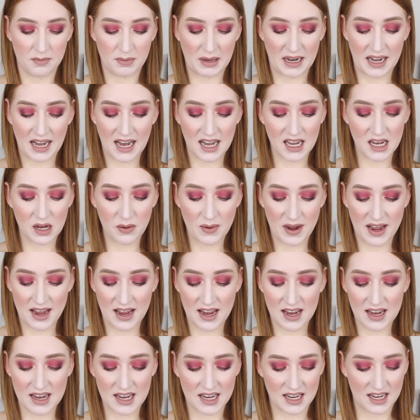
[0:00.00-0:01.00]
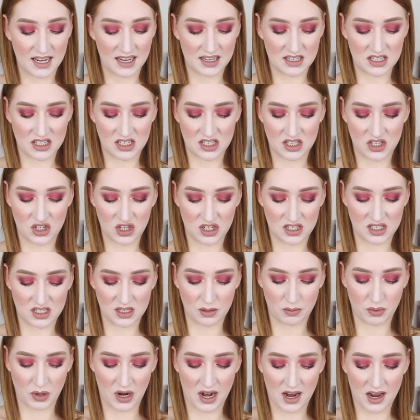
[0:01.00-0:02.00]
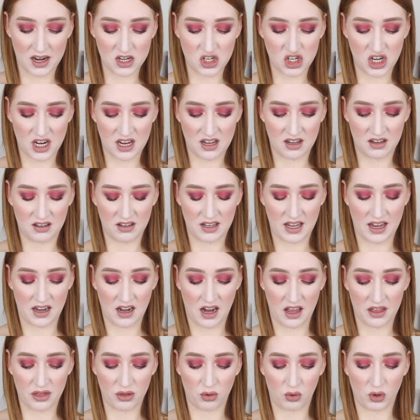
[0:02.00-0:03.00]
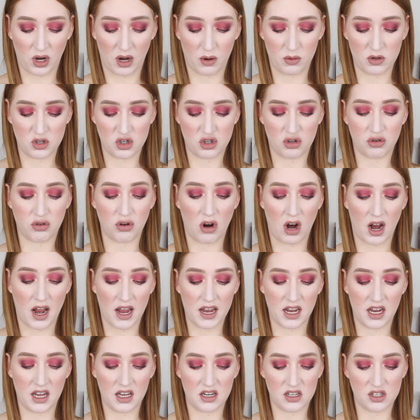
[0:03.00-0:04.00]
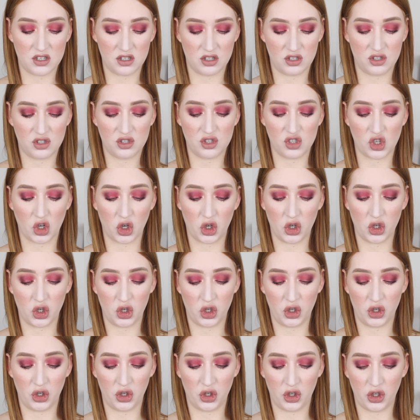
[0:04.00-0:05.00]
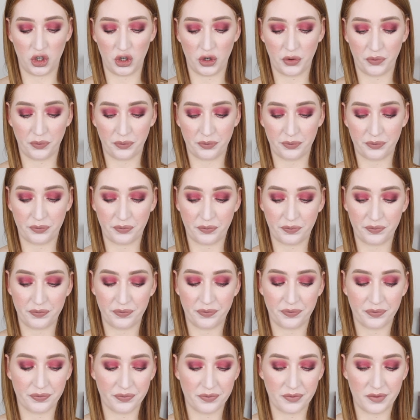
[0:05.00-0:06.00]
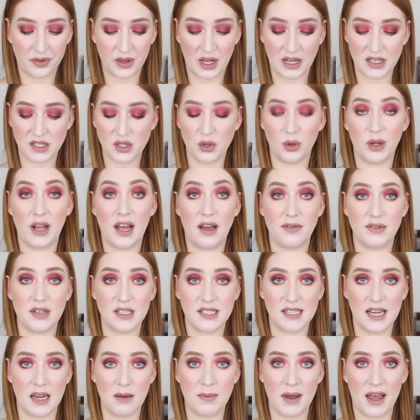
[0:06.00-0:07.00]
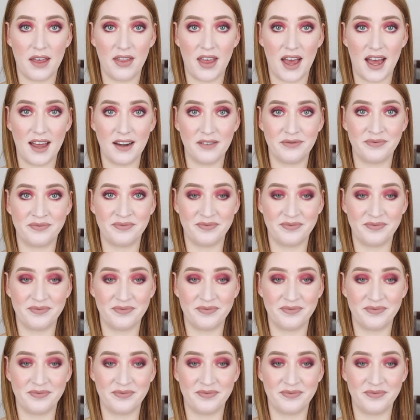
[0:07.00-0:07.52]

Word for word: But anyway, it's just a brow gel and I thought I would try it, so that's all I have to say about that.